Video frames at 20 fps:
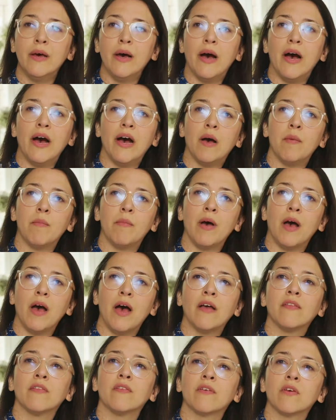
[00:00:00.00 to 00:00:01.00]

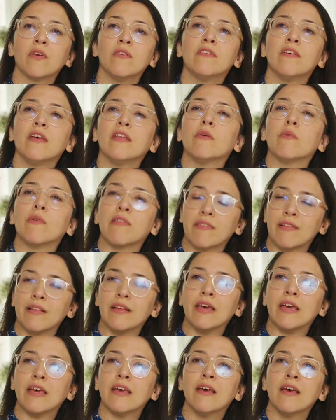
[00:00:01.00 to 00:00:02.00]
And
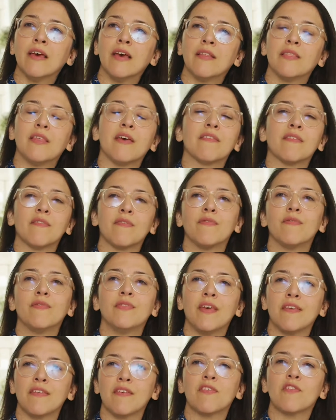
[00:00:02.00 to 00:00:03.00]
continuously there's
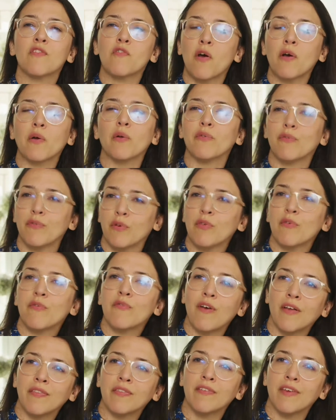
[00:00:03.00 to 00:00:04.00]
a struggle for the
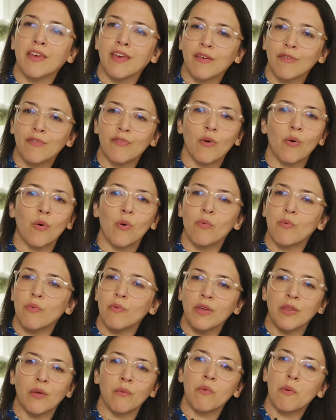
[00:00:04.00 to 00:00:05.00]
funding for
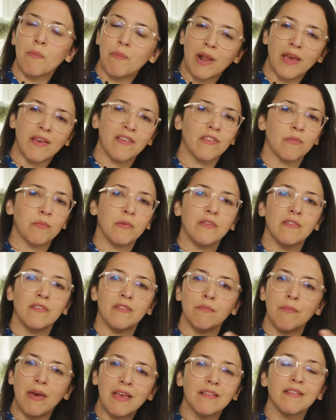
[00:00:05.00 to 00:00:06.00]

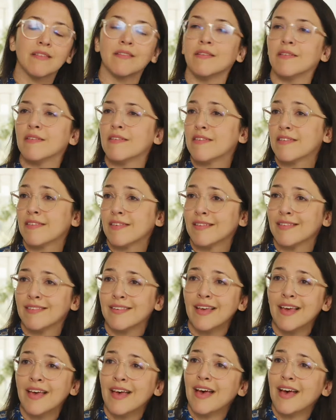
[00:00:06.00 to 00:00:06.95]
replacement, maintenance, and